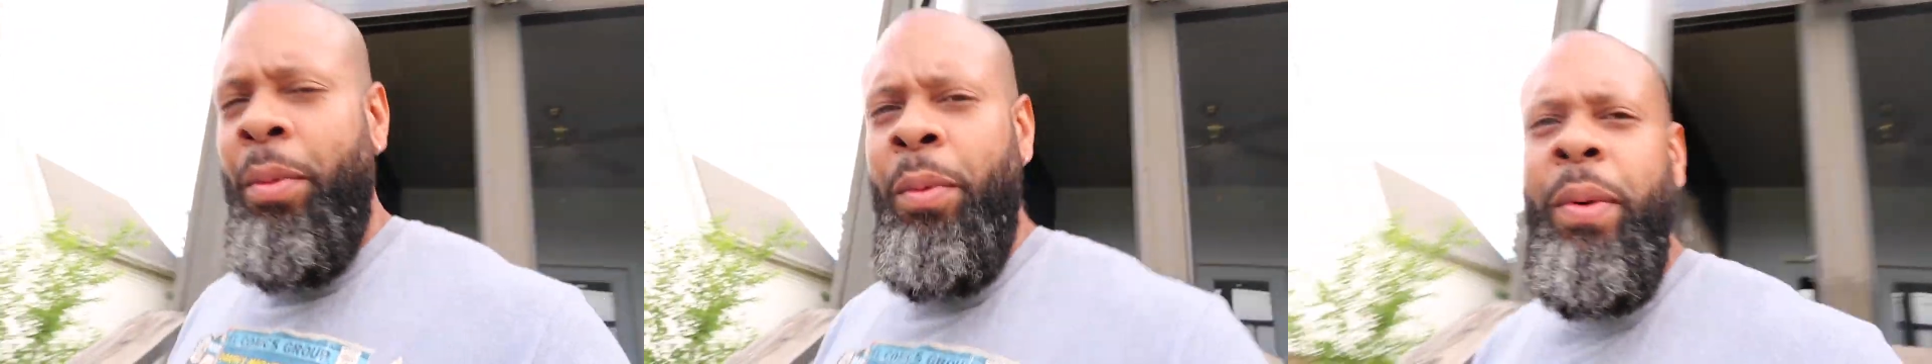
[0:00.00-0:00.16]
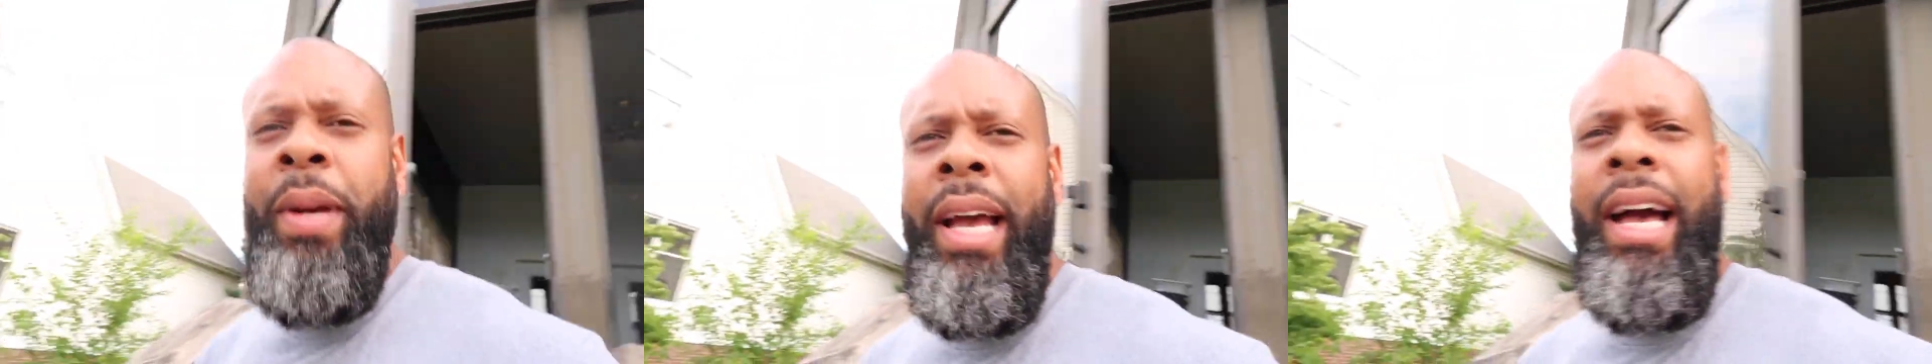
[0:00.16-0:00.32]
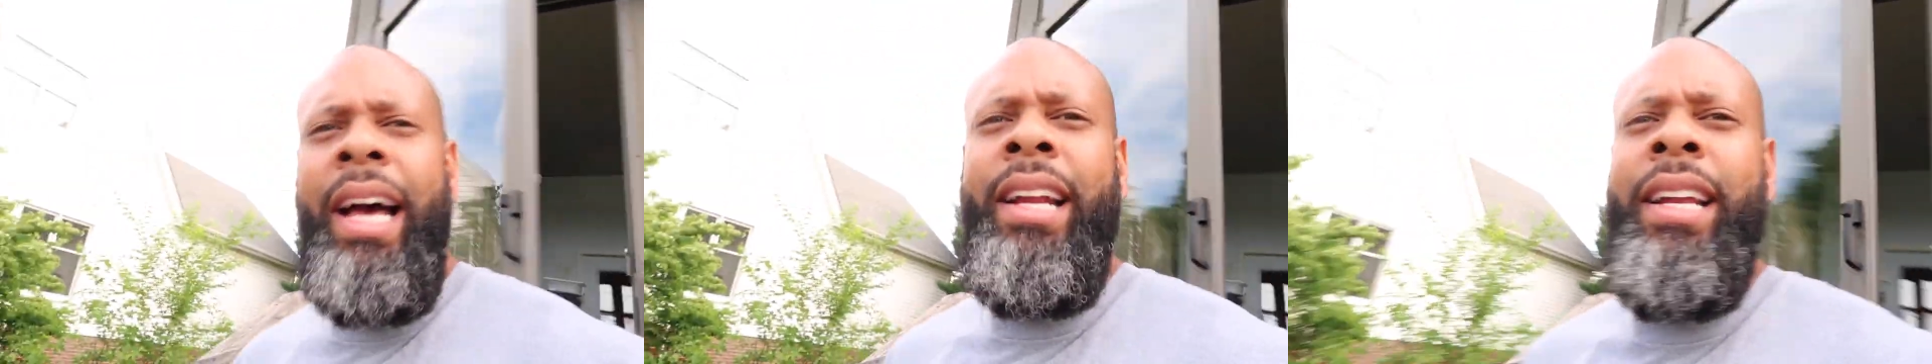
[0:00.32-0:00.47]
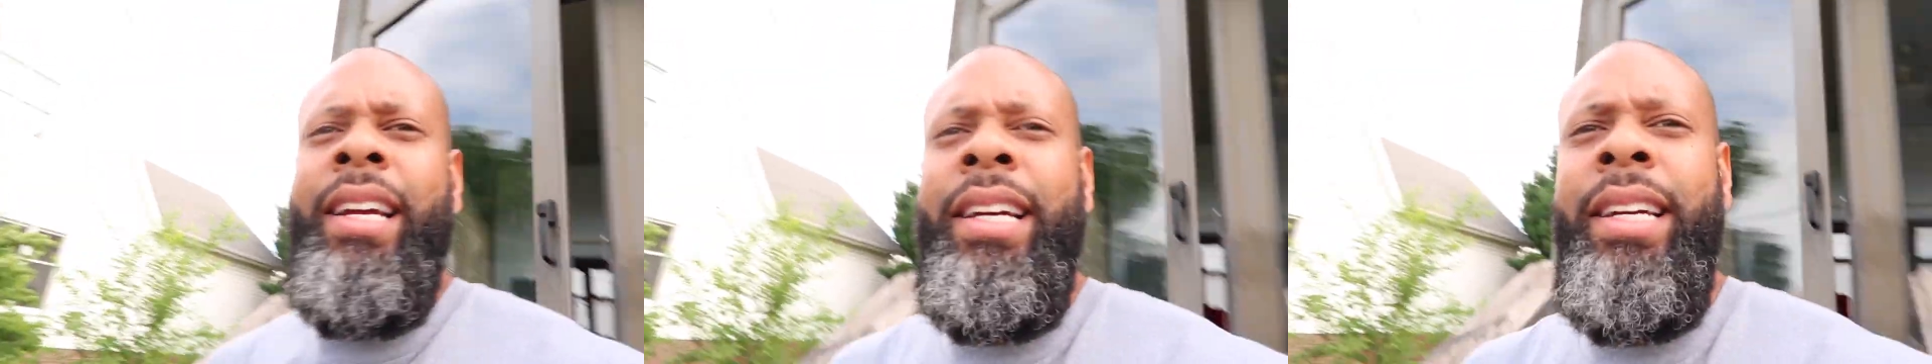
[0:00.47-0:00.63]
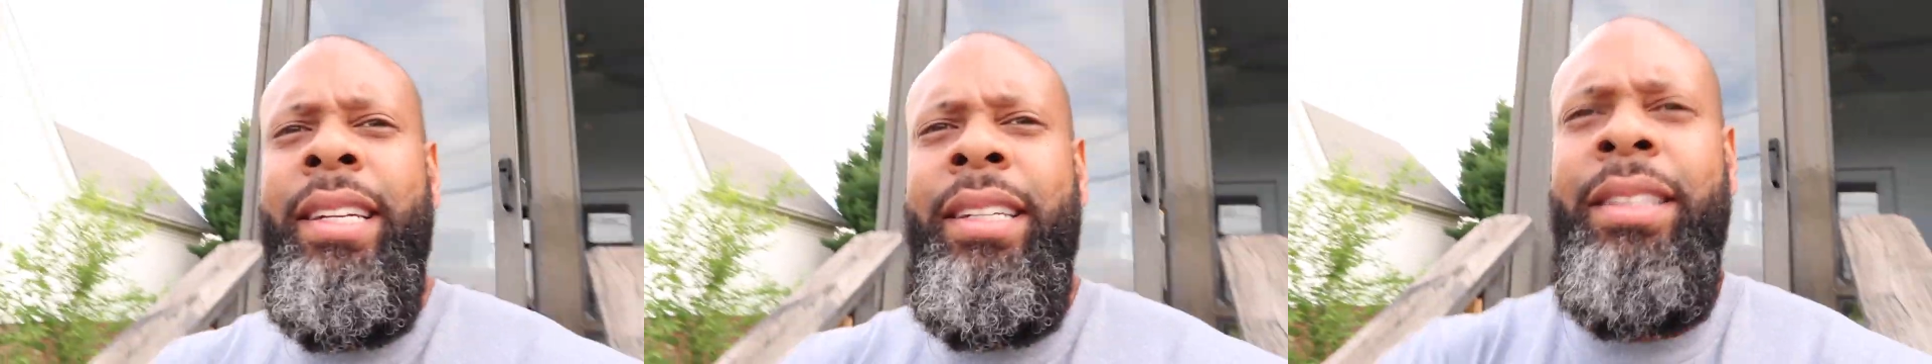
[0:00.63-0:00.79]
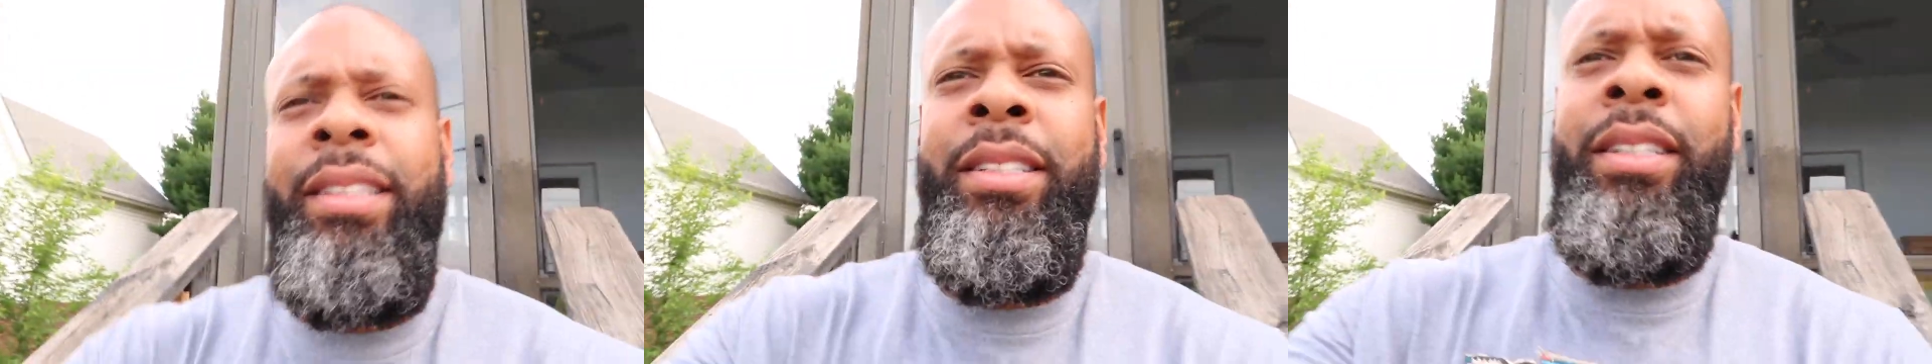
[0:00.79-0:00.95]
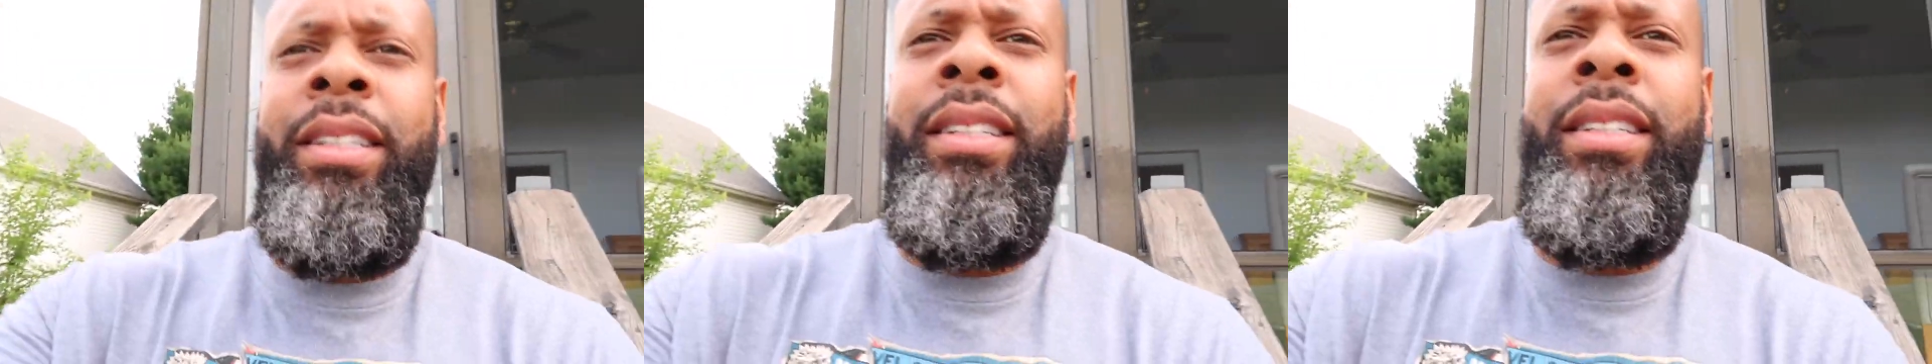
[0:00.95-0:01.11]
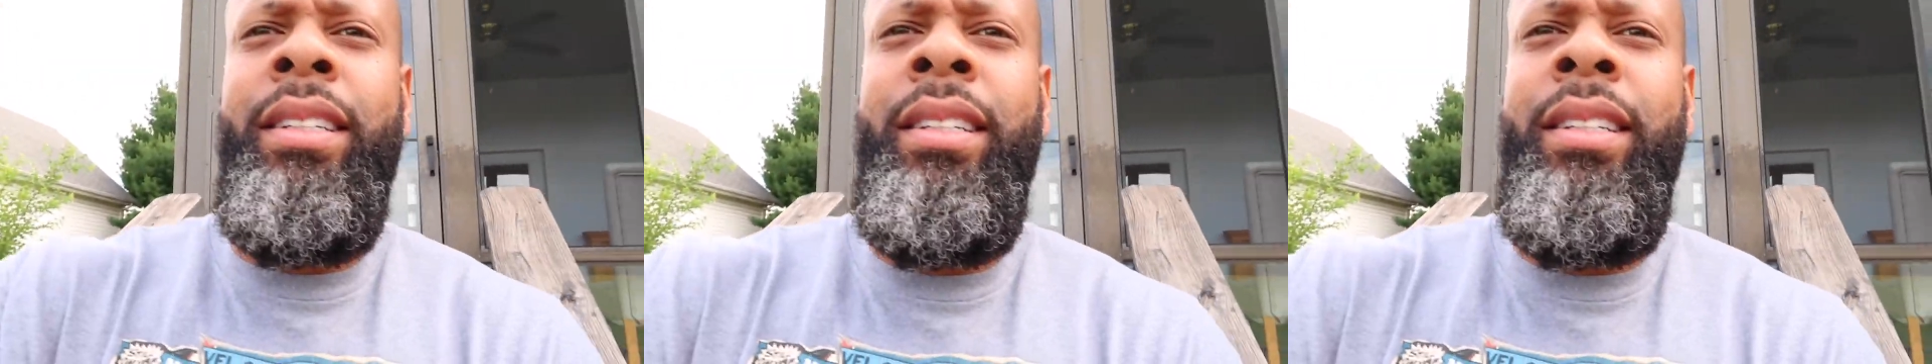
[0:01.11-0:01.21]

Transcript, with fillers: We out here in the,